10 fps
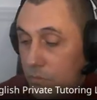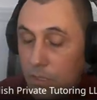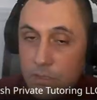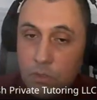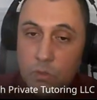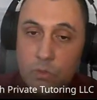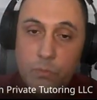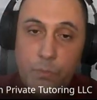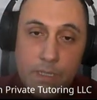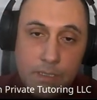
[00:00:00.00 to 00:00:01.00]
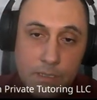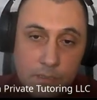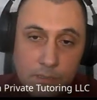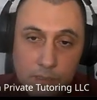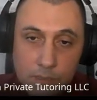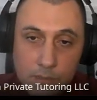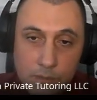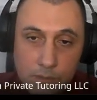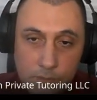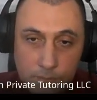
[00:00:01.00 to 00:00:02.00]
let's go to page
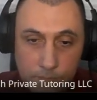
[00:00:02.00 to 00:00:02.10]
66.